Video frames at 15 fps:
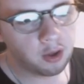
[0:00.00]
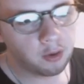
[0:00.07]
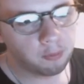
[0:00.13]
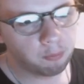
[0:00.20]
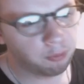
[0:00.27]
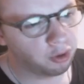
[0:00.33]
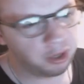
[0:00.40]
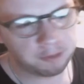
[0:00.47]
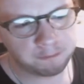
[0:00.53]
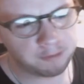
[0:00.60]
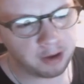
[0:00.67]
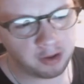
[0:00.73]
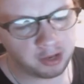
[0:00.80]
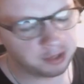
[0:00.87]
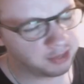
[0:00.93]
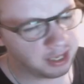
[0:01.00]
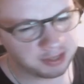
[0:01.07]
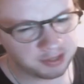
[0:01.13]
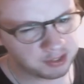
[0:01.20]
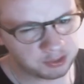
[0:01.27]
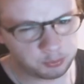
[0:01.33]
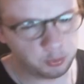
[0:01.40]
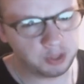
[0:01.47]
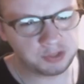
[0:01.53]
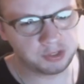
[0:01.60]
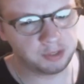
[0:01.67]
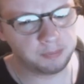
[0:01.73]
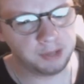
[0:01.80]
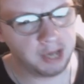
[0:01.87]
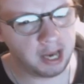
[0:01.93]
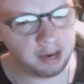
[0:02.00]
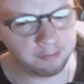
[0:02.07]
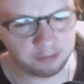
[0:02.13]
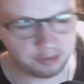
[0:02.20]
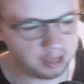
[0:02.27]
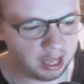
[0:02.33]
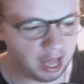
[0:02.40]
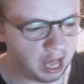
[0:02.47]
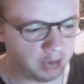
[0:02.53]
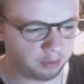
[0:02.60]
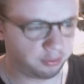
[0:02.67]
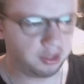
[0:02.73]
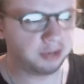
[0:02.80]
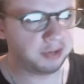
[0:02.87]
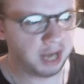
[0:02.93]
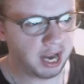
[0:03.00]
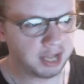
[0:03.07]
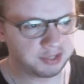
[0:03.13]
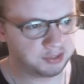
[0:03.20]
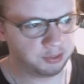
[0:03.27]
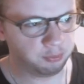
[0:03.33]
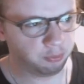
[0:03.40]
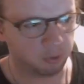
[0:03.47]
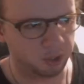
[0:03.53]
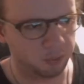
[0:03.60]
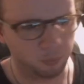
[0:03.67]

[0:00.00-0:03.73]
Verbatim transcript: really felt like that this wasn't the behavior that I don't think Nancy really